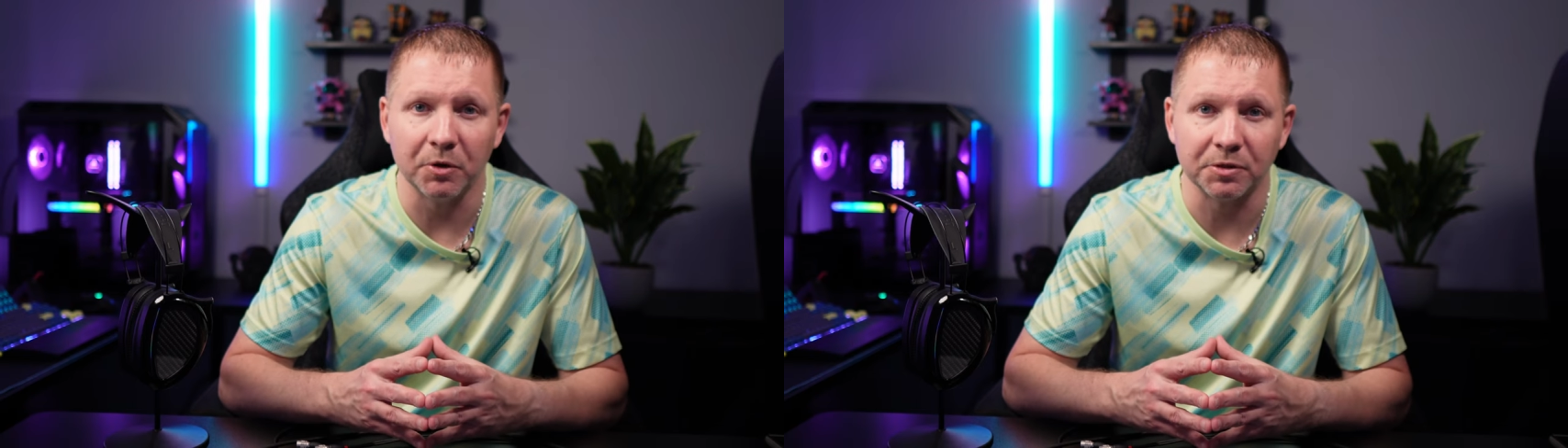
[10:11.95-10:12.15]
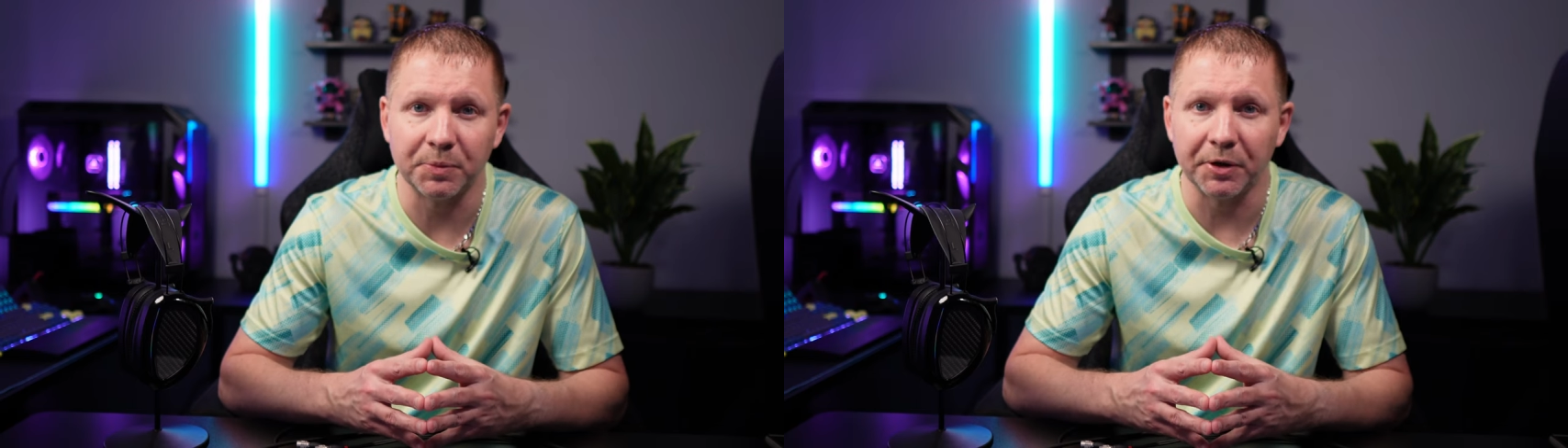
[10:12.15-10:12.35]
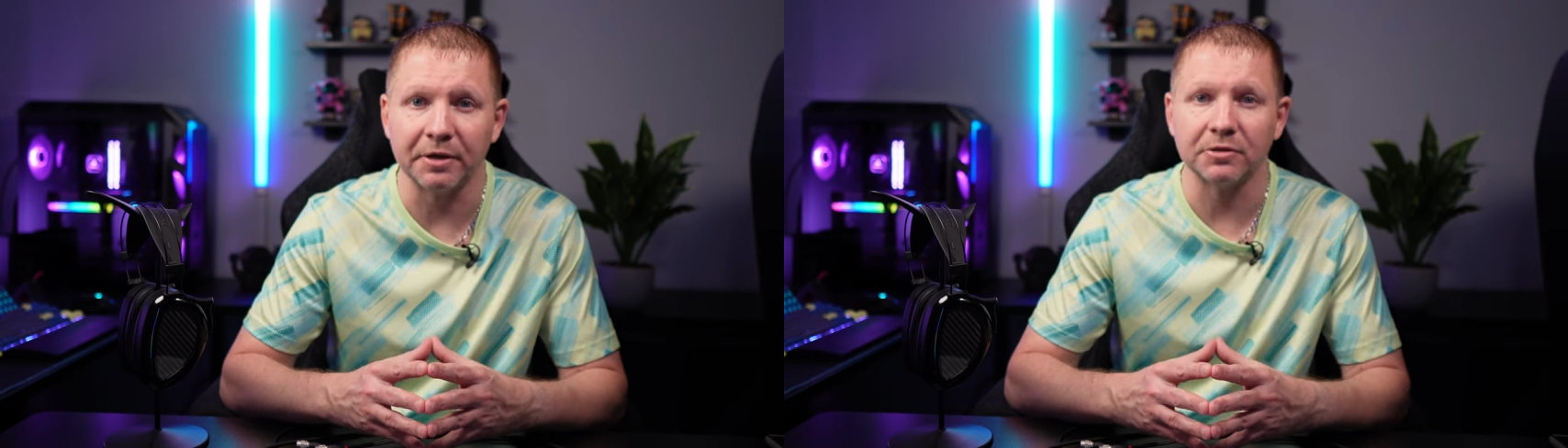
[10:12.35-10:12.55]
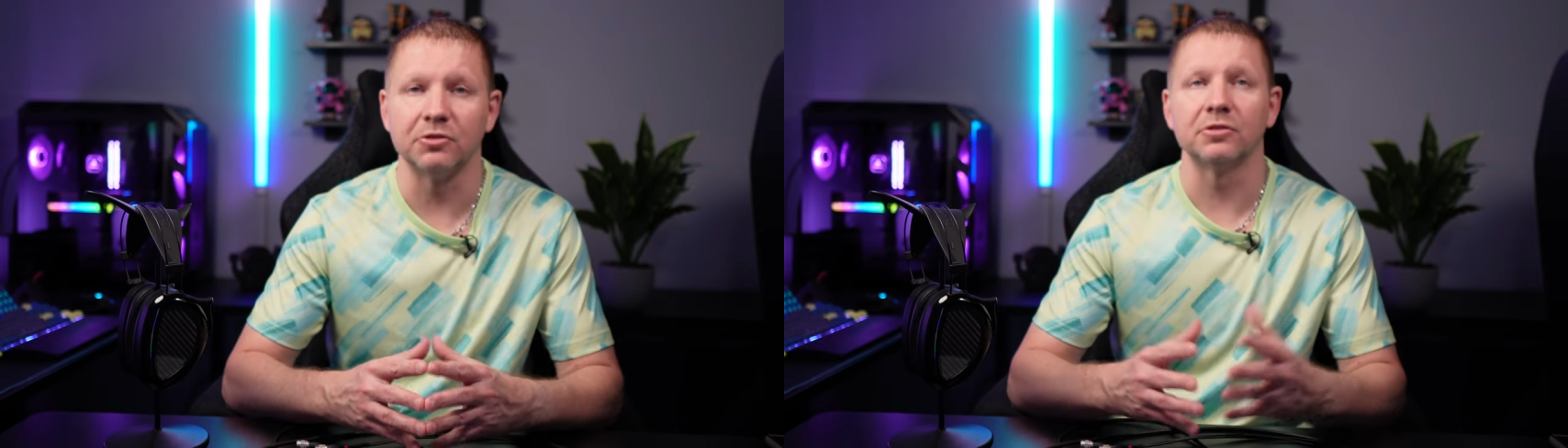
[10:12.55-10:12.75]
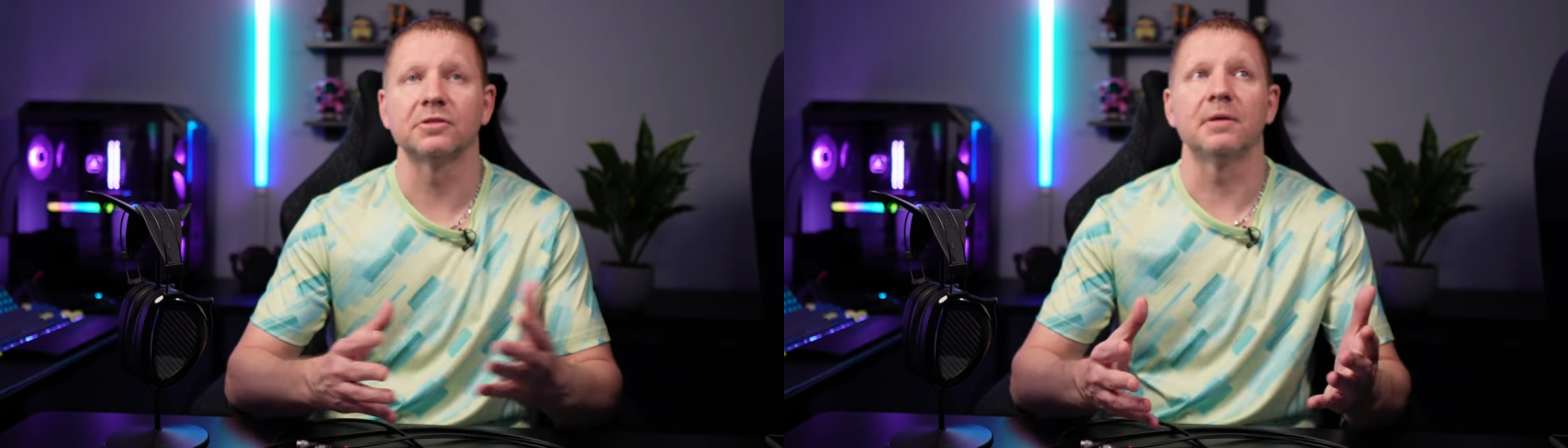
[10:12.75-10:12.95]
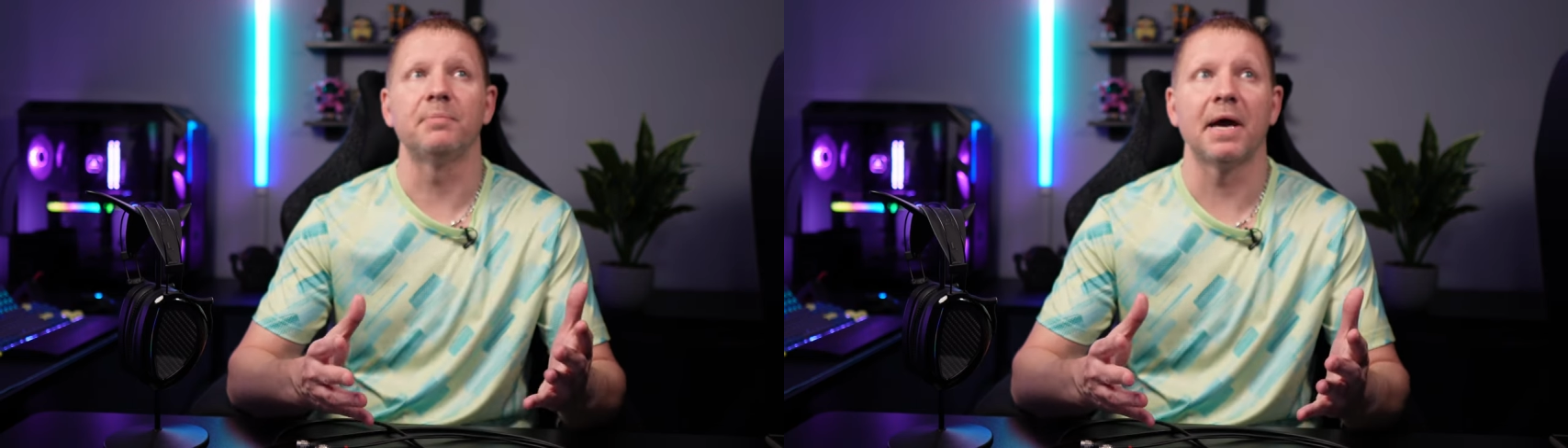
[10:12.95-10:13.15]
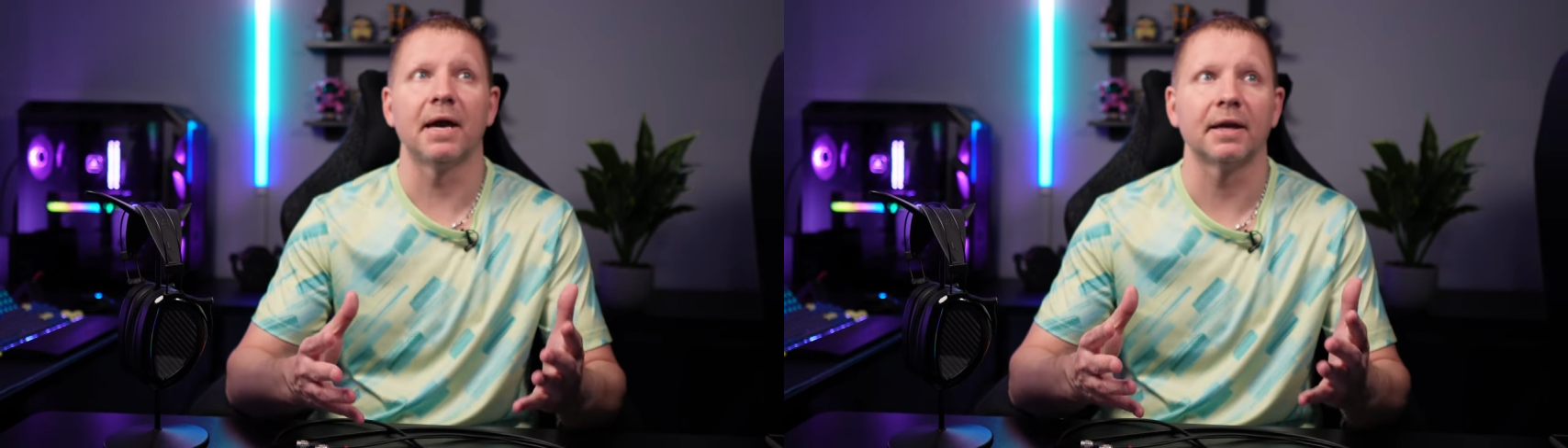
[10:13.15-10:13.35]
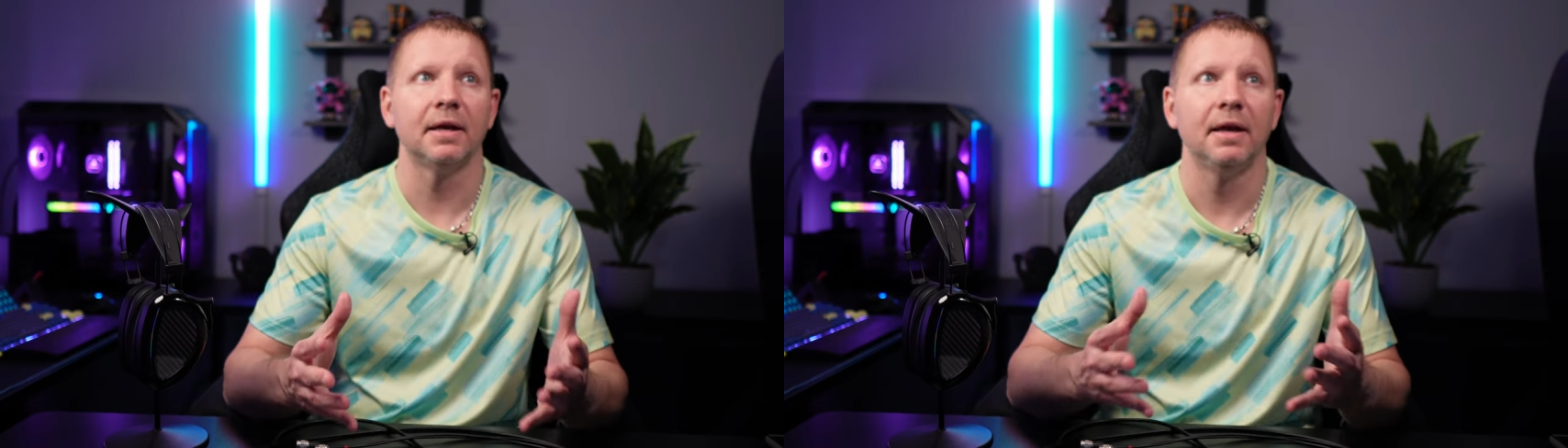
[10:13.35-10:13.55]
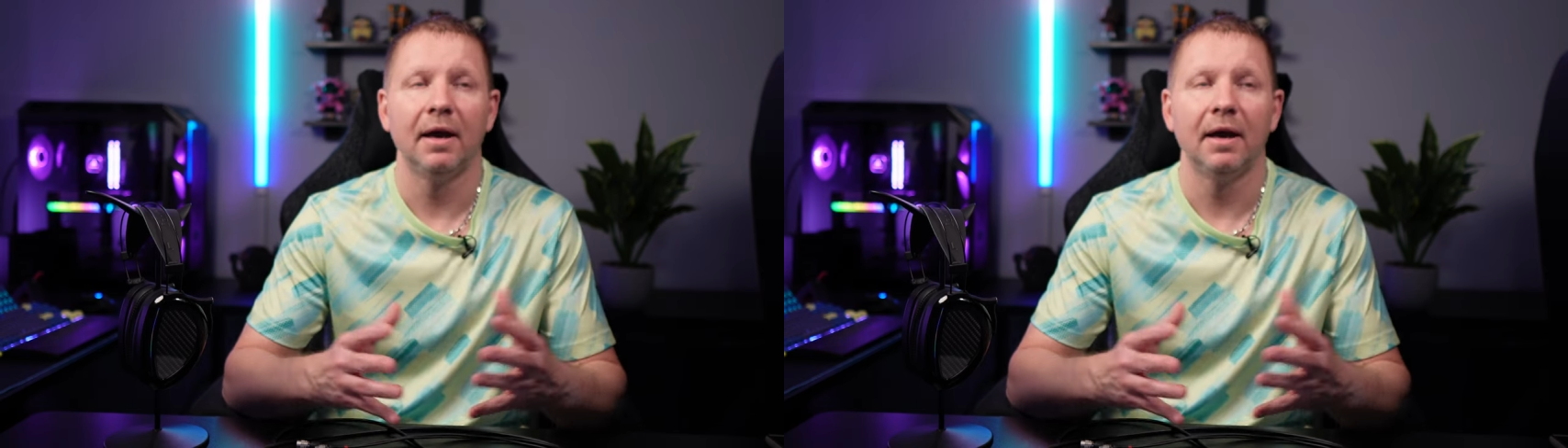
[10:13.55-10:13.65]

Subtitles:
experience to just sit back